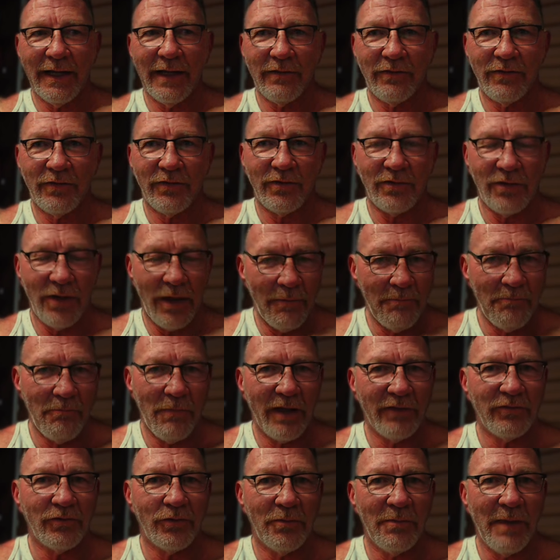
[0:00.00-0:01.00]
get some
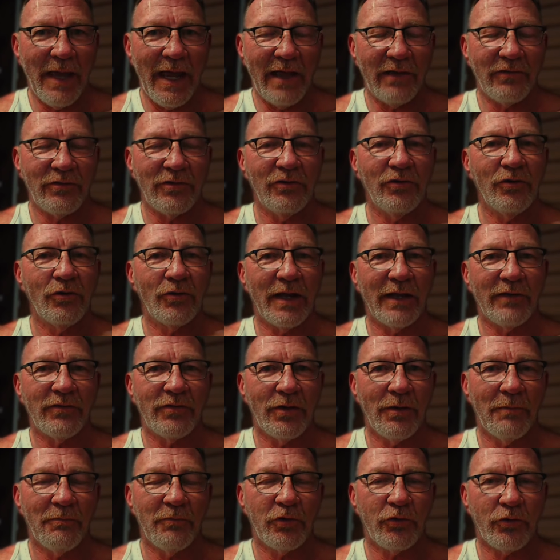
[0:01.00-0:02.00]
muscle mass and you'll get
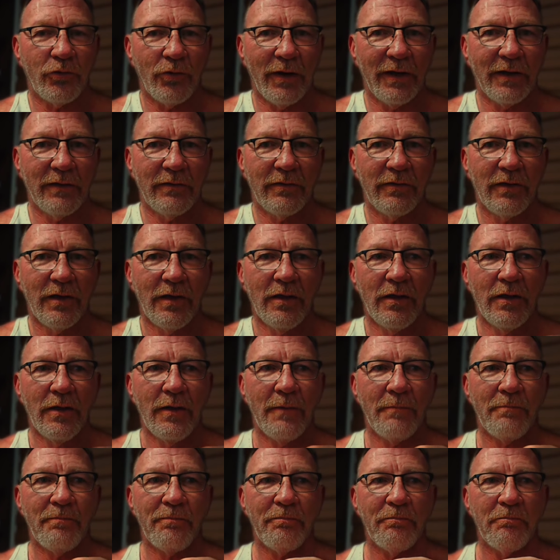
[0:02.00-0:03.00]
some strength,
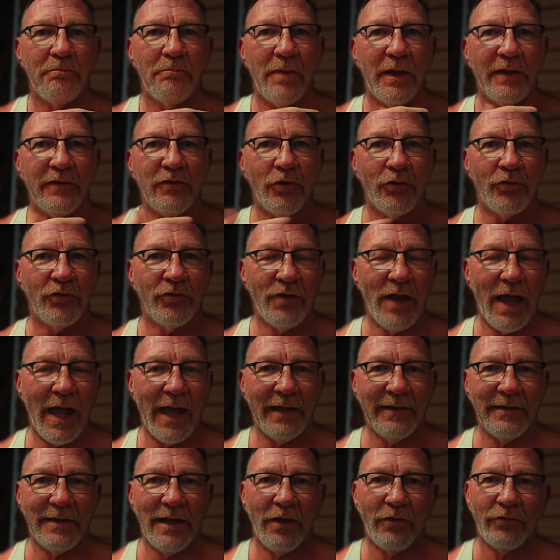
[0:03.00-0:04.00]
but your
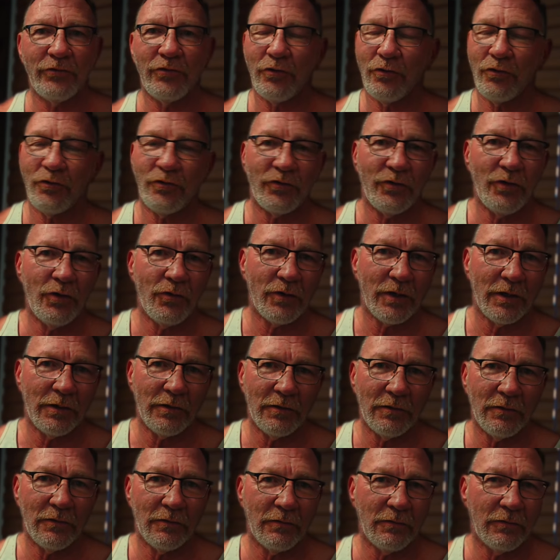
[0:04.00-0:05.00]
side delts, you're still going
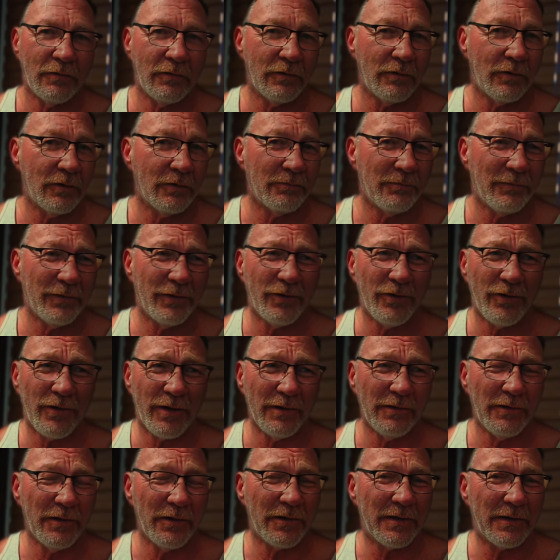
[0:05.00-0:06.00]
to, you're
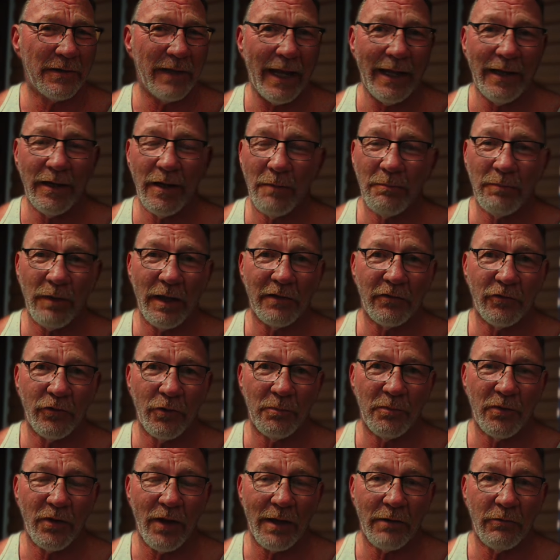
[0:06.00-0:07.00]
going to look ate up like
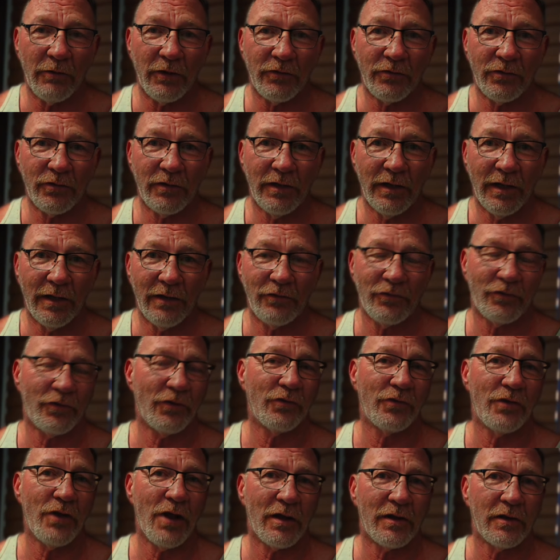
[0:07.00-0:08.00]
soup sandwich. It's
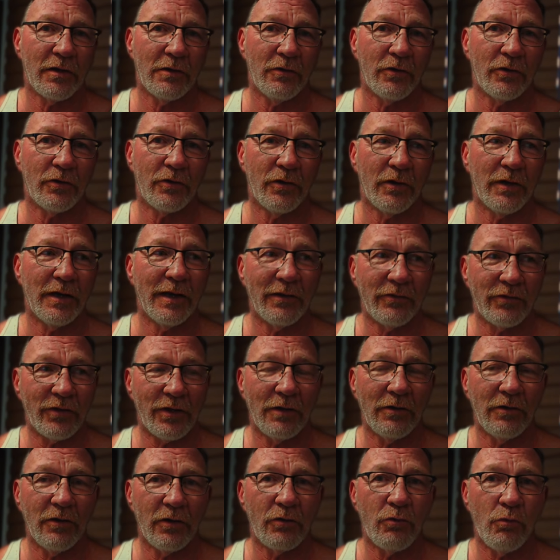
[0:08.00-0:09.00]
just not going to look good. It's
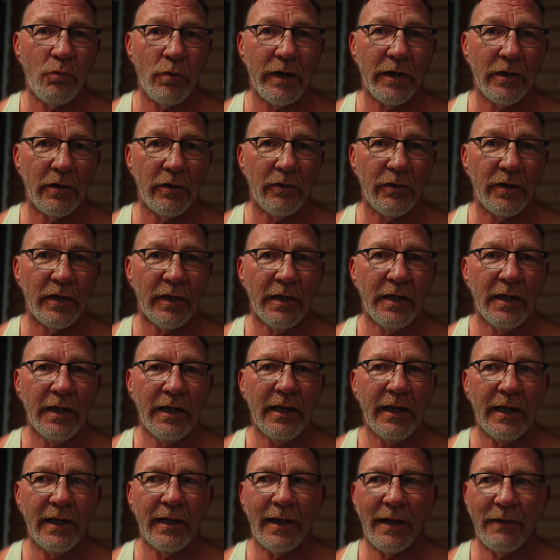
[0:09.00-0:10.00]
going to look weird.
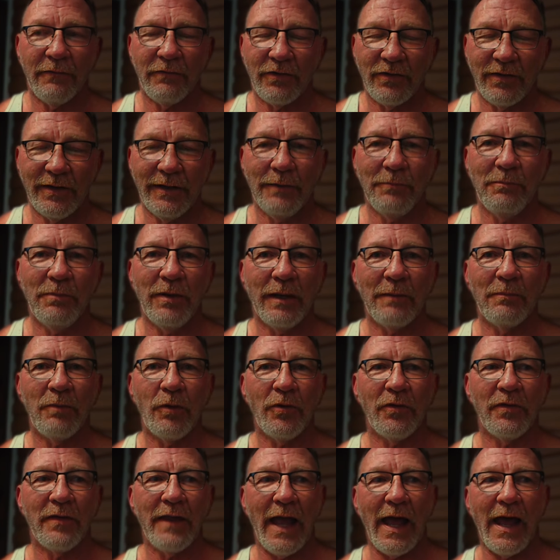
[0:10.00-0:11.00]
And I've seen
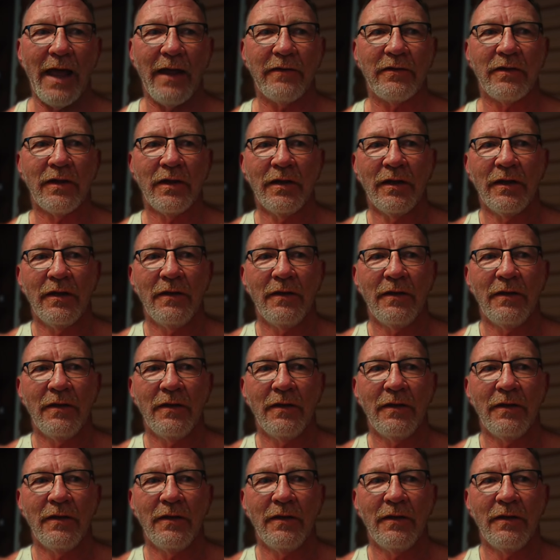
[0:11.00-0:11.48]
people that